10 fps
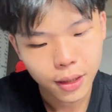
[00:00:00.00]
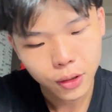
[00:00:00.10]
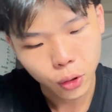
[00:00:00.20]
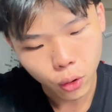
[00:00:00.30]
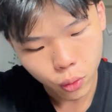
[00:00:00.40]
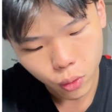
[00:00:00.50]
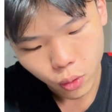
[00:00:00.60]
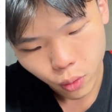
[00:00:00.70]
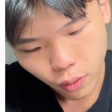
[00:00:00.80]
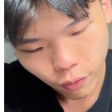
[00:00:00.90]
So
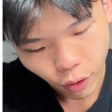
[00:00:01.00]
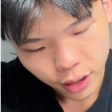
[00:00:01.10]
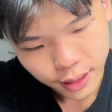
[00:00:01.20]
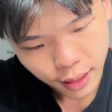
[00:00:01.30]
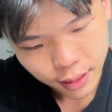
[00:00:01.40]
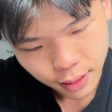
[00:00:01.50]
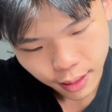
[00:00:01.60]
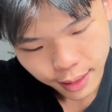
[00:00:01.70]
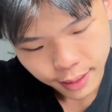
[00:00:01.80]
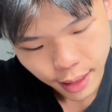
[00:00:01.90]
for instance,
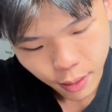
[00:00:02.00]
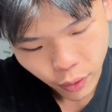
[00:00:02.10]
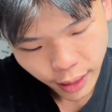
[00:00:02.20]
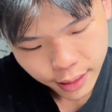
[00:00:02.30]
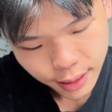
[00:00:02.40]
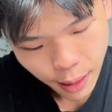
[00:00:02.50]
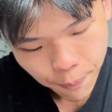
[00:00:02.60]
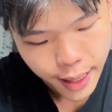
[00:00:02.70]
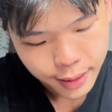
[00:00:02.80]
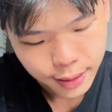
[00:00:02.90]
let's say when I
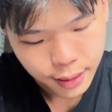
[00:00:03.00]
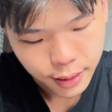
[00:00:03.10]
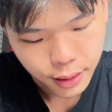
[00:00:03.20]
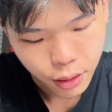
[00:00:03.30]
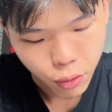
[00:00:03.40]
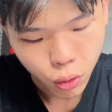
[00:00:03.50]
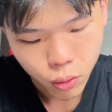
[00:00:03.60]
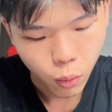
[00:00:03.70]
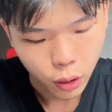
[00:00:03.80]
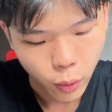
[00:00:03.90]
sub x is 0,
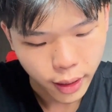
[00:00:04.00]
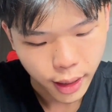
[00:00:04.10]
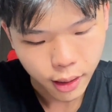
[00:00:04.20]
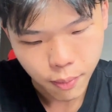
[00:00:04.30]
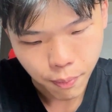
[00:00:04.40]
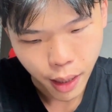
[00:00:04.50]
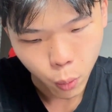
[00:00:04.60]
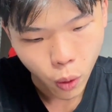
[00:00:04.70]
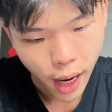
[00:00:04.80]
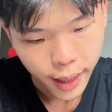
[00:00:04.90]
what do I get? My
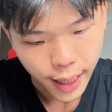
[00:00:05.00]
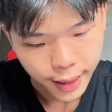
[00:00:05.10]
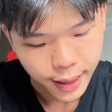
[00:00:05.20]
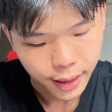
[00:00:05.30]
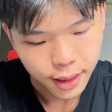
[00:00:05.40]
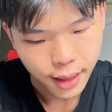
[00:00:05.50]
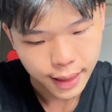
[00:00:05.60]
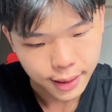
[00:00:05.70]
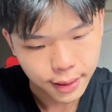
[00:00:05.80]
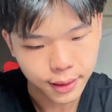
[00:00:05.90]
y, I get it
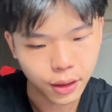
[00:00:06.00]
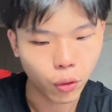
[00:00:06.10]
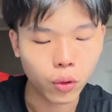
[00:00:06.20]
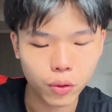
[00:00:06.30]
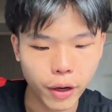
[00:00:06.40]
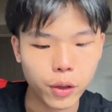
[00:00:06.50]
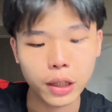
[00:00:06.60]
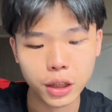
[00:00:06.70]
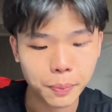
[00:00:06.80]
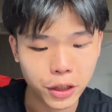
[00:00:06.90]
as 0, right? You
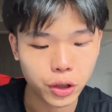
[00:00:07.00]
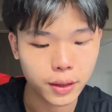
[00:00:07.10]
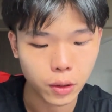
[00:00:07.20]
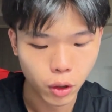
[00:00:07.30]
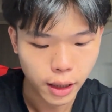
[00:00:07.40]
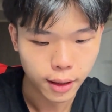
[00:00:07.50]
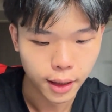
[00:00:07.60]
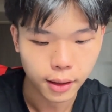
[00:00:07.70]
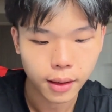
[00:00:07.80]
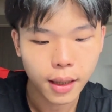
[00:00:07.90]
can just punch this into your
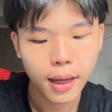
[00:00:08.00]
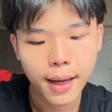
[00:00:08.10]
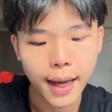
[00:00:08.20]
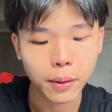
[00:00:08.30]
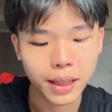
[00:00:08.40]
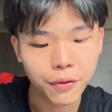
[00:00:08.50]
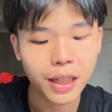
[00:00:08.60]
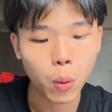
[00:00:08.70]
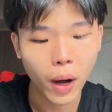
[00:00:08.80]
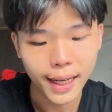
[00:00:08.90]
calculator. And given
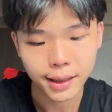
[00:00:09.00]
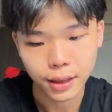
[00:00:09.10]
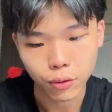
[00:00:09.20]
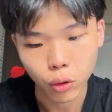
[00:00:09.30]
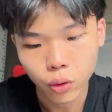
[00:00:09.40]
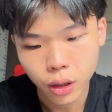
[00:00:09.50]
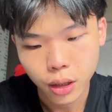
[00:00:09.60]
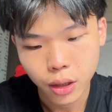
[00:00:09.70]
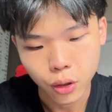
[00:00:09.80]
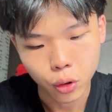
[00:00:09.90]
that y is 0,
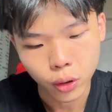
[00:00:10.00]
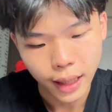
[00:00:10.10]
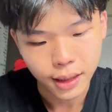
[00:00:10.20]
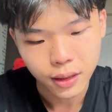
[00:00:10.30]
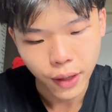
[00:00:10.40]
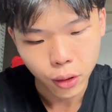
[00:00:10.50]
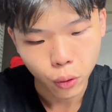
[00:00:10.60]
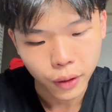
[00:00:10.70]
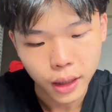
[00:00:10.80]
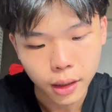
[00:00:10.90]
you know that this value
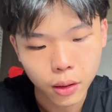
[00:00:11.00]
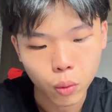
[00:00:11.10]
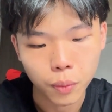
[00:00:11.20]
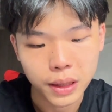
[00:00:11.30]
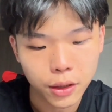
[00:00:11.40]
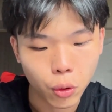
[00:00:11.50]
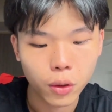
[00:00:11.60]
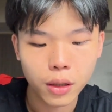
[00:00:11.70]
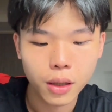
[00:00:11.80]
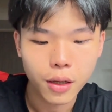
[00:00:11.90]
over here will be 0,
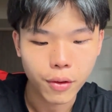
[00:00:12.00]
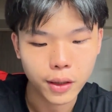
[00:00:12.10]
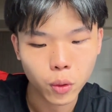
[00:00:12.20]
right?